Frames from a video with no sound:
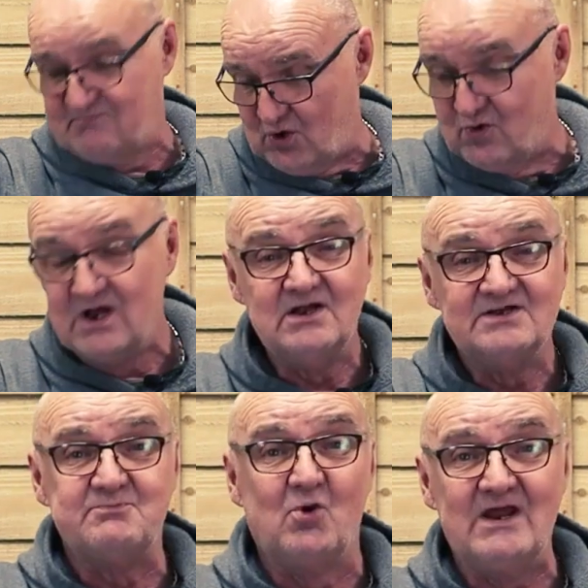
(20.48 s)
mow
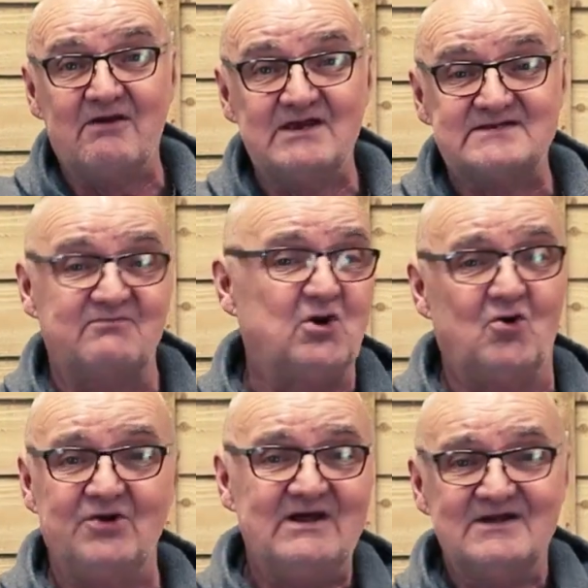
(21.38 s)
small areas of
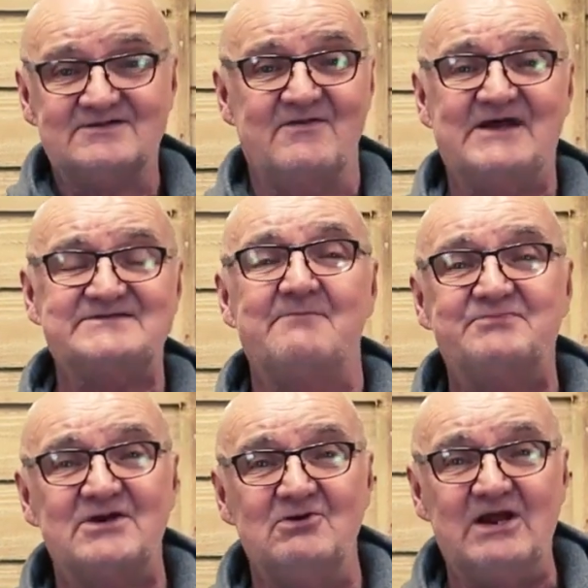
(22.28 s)
lawn, so that's
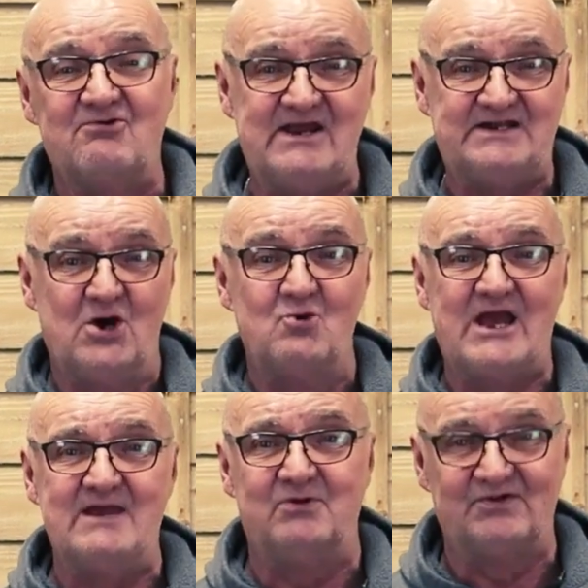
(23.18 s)
absolutely great, no
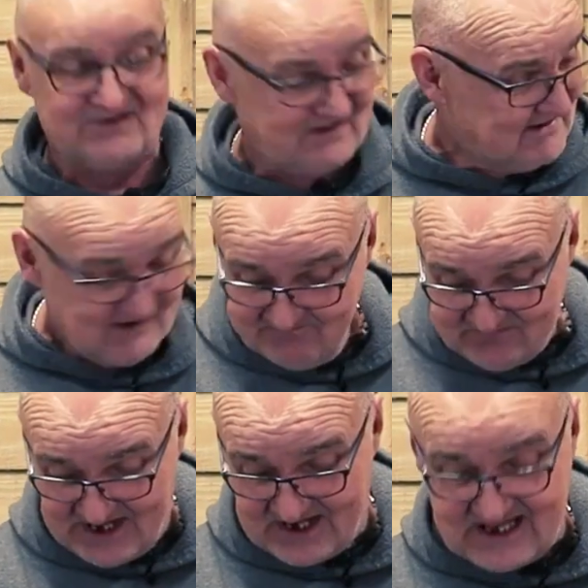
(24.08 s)
cables.
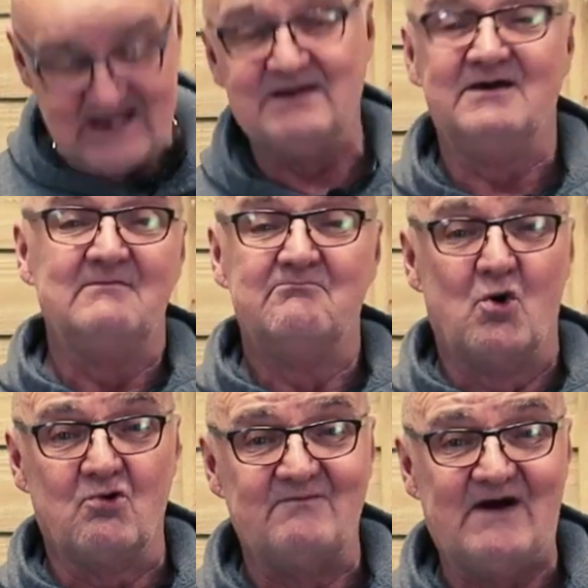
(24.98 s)
And again,
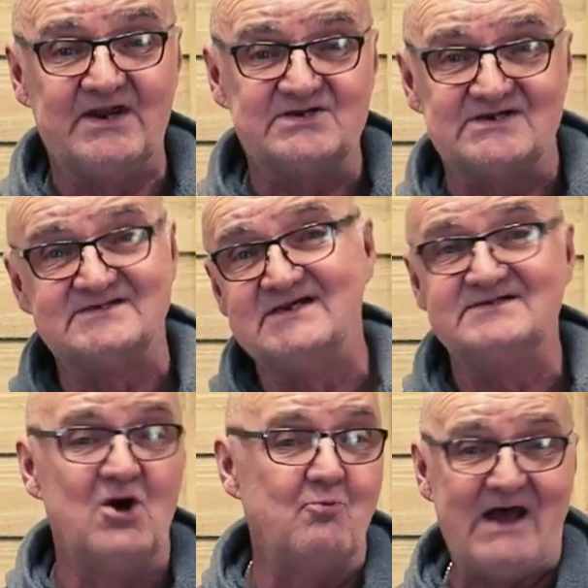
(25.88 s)
more advantages,
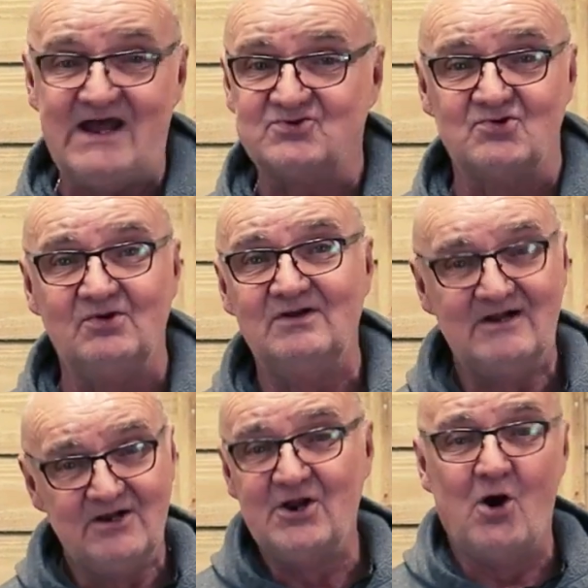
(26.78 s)
there's no petrol,
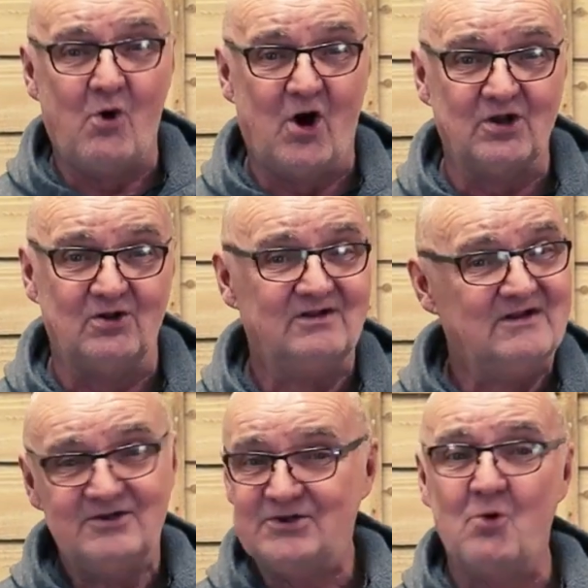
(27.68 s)
no oil,
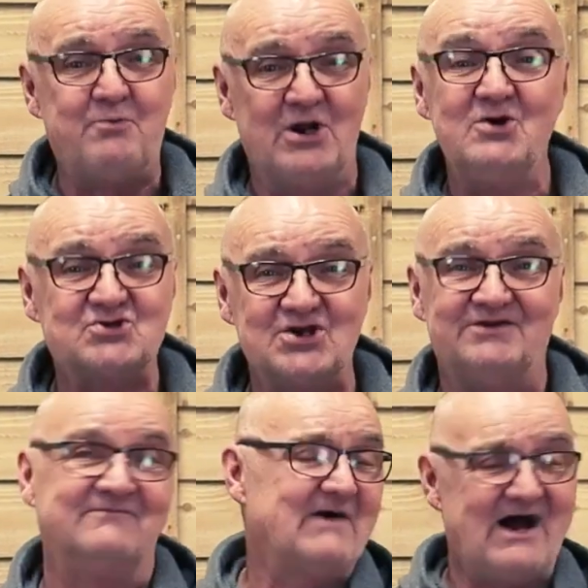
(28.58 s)
no
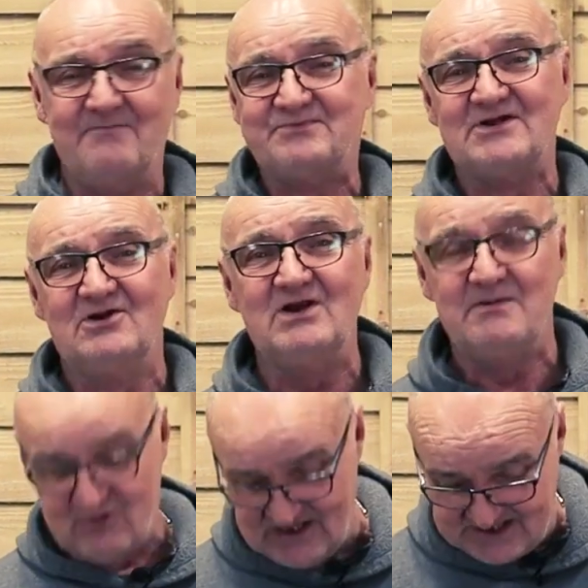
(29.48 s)
pollution.
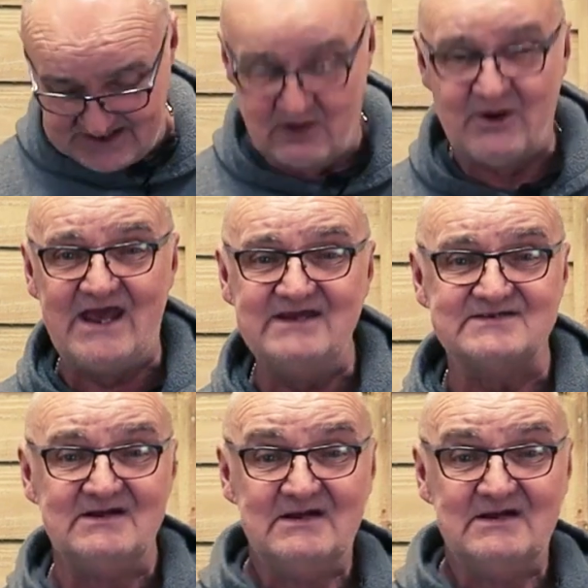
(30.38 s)
Absolutely brilliant nowadays.